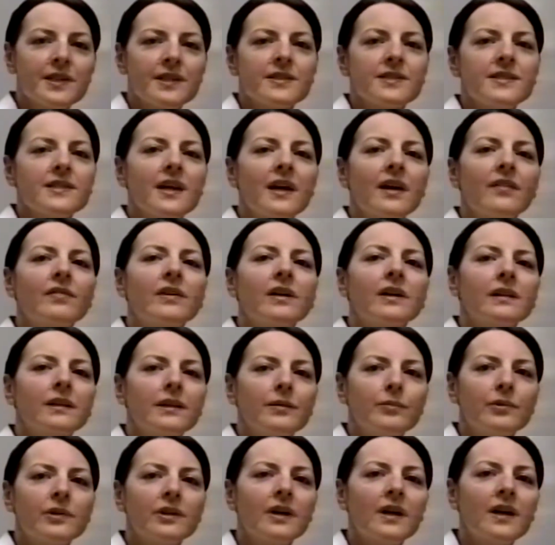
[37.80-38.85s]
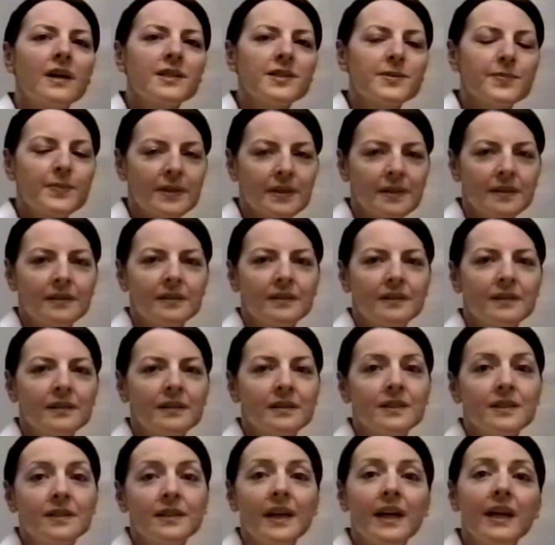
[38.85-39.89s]
on staff at Glenbrook Hospital.
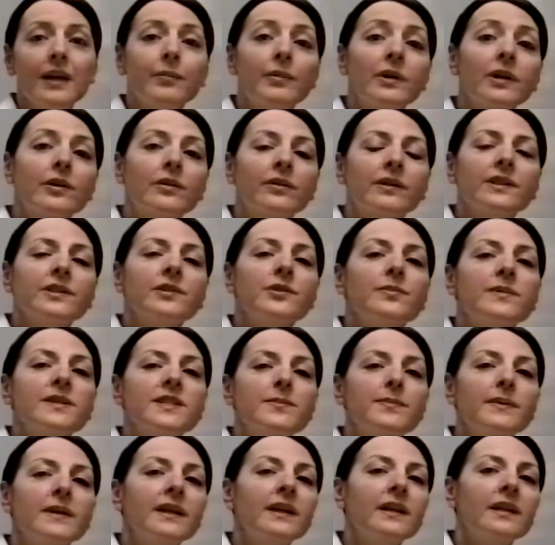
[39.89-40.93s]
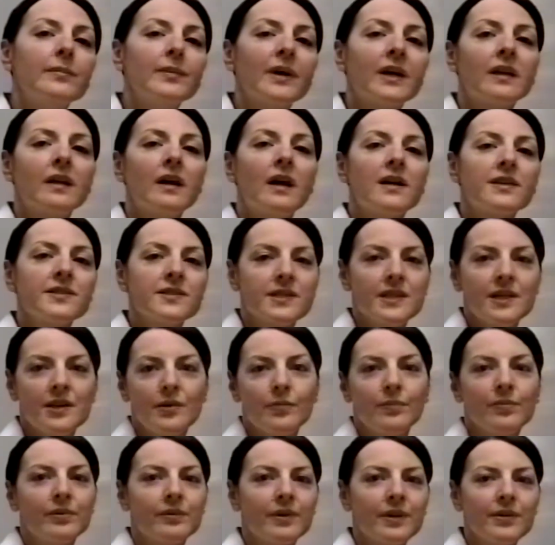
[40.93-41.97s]
Today we're going to be speaking about
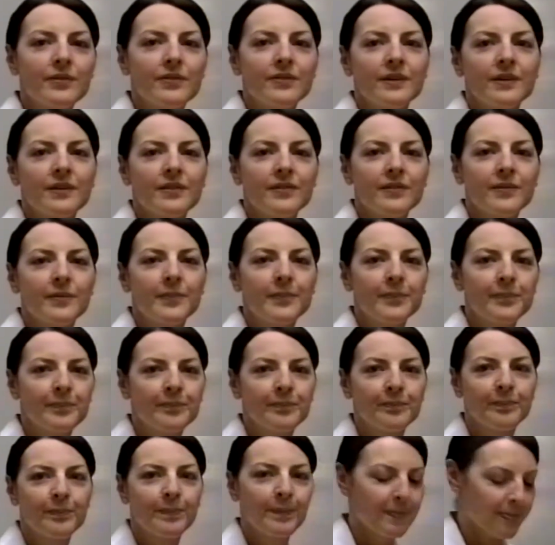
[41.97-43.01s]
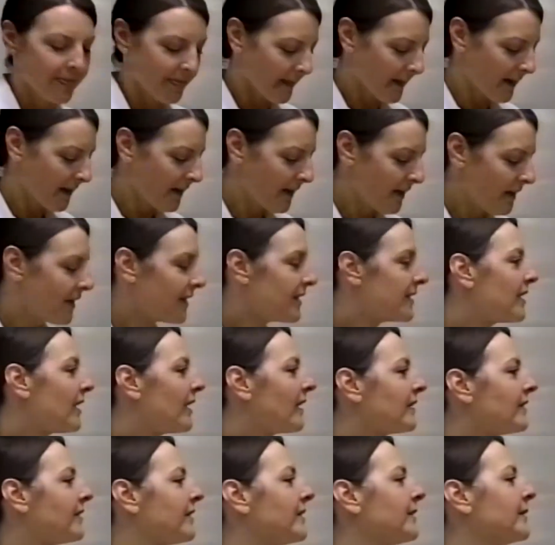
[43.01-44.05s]
osteoporosis.
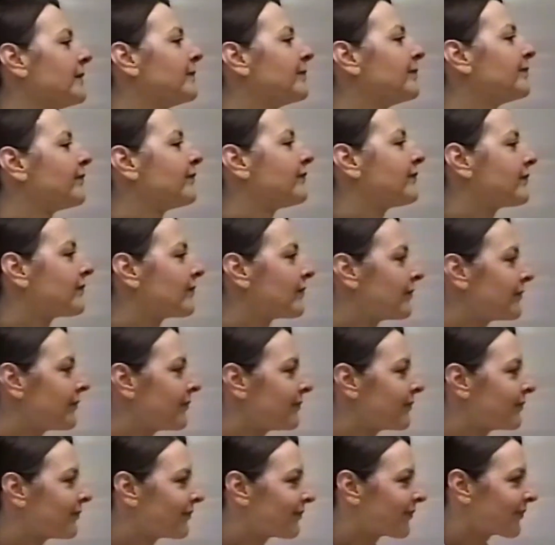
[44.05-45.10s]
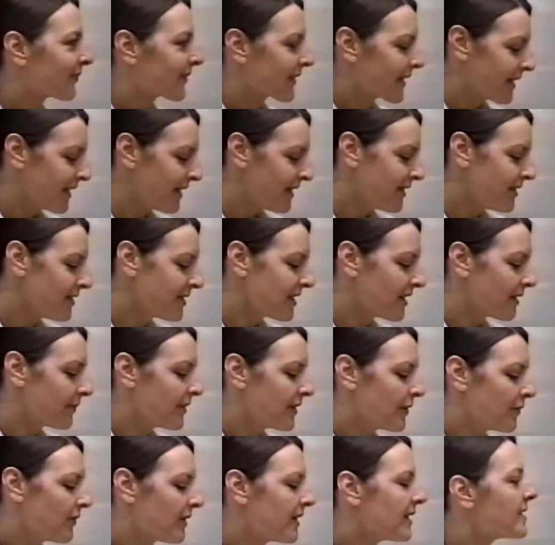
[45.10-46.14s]
Doctor, can you tell me
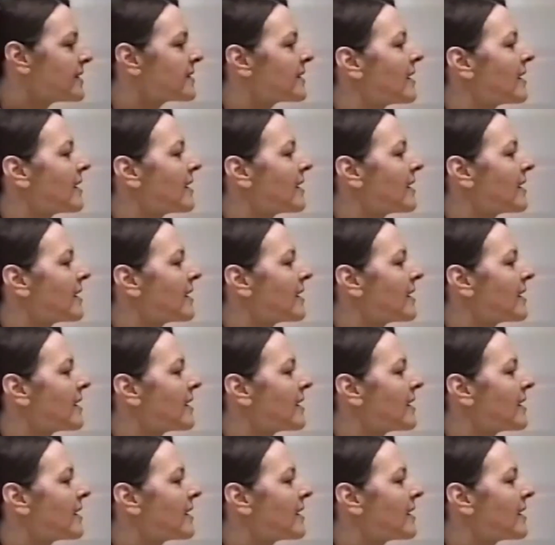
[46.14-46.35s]
what is